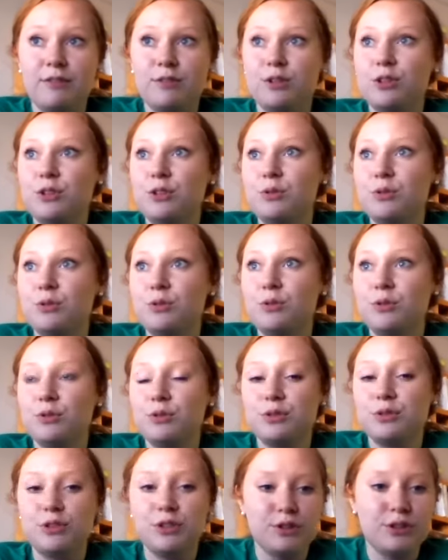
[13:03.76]
after
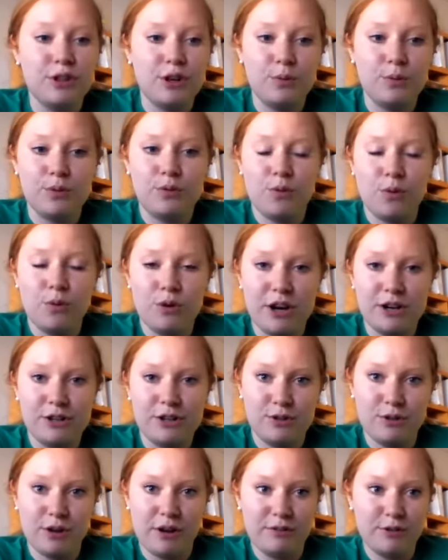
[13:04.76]
you're done with
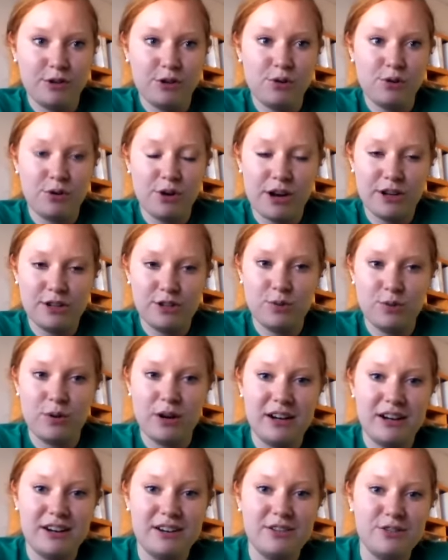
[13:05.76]
4-H, so after you
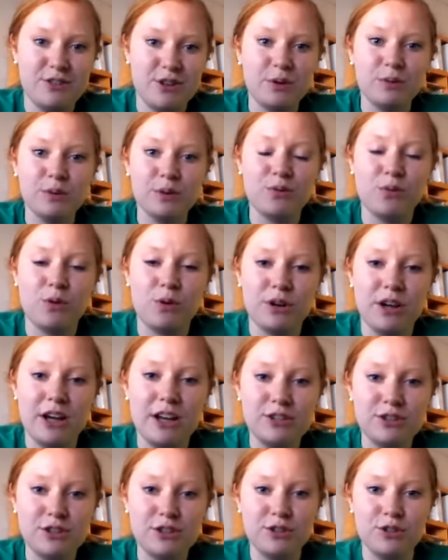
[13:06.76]
graduate and you're done with
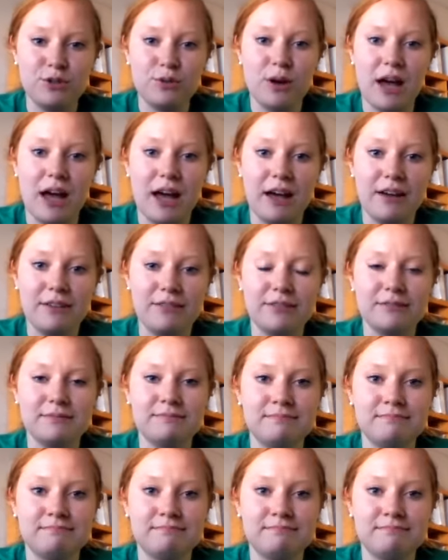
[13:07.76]
4-H, you have